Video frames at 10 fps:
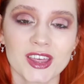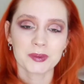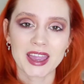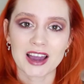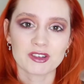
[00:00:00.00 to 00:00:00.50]
there
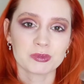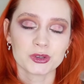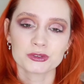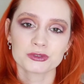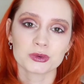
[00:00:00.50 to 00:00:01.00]
we have it,
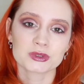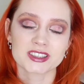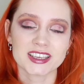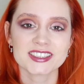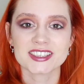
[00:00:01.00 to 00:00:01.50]
beautifuls.
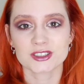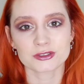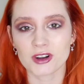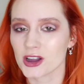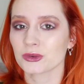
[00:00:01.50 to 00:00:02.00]
This is the
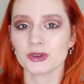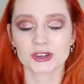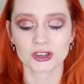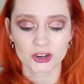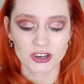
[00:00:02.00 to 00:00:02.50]
final
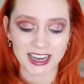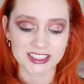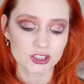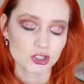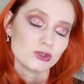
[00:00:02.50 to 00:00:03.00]
look
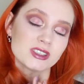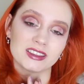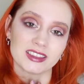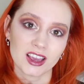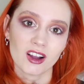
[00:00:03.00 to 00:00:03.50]
created
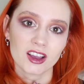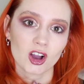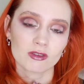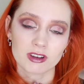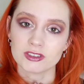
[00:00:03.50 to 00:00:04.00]
using the I
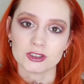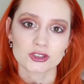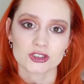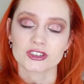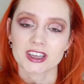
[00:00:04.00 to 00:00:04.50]
Heart
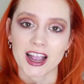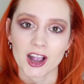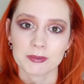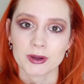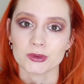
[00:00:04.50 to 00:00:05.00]
Revolution
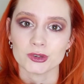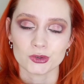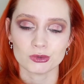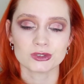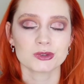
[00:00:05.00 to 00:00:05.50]
Caramel
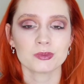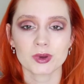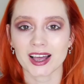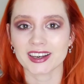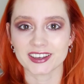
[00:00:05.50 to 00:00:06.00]
Nudes
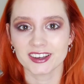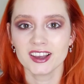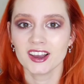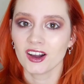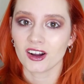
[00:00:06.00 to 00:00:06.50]
palette.
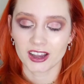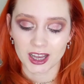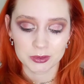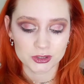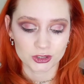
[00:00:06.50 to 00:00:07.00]
I
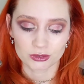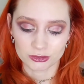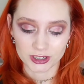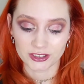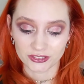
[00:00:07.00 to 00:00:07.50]
absolutely
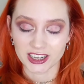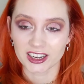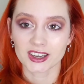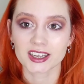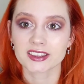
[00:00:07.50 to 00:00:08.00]
really, really
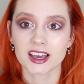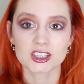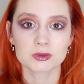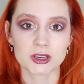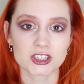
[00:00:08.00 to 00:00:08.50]
like that,
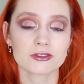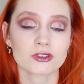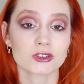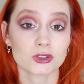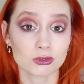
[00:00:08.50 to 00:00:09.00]
especially
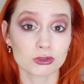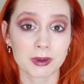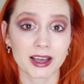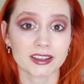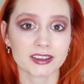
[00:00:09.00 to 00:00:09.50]
for a nudes
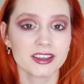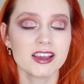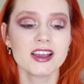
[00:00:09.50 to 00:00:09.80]
palette.